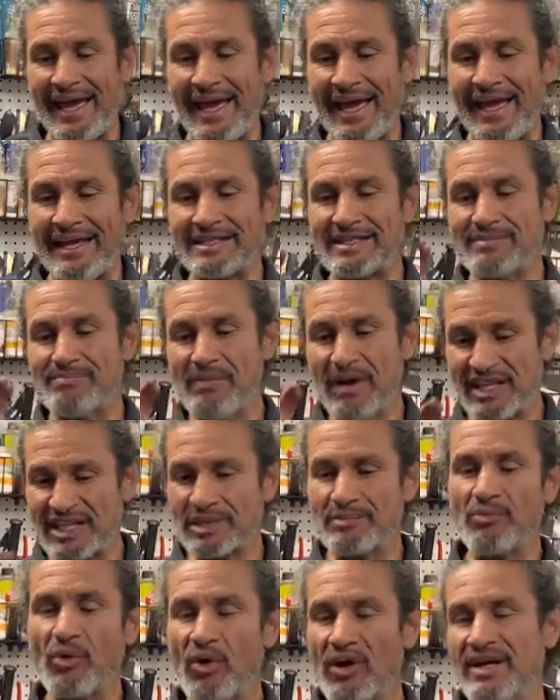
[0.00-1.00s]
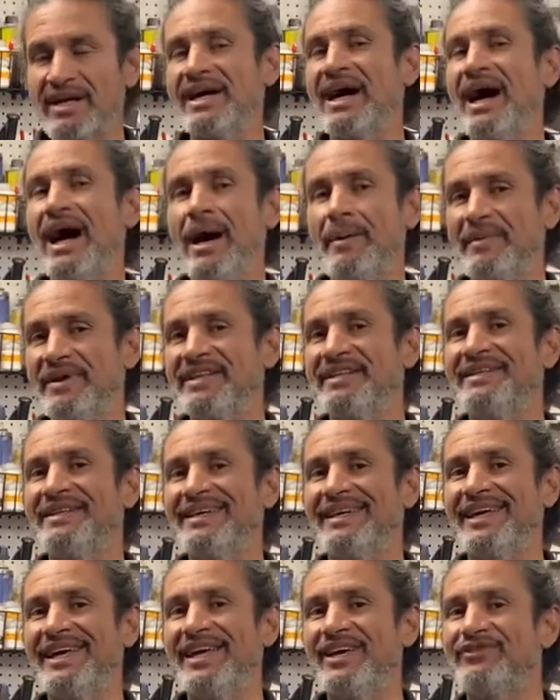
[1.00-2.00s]
It's much more common
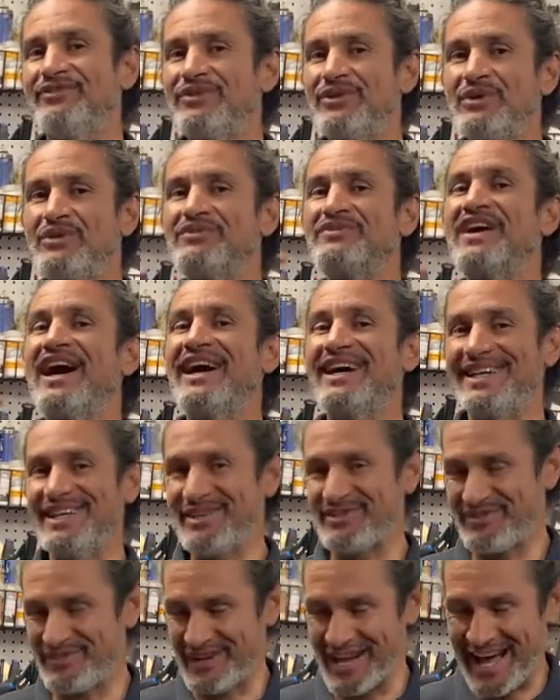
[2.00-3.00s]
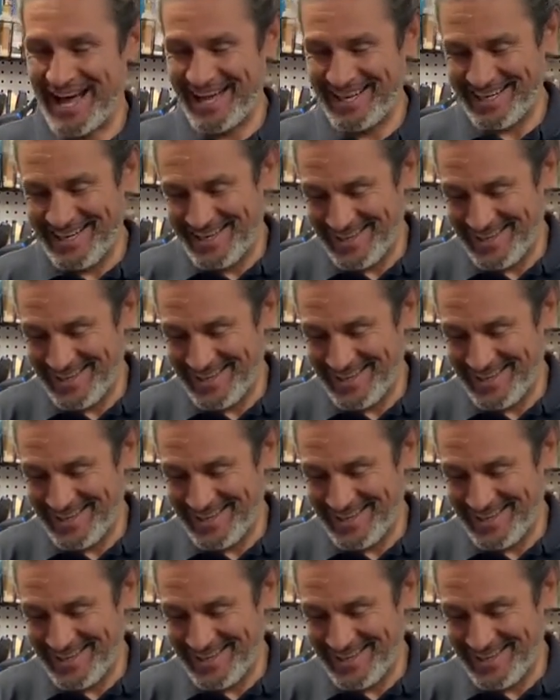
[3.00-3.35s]
if you've gotten a flat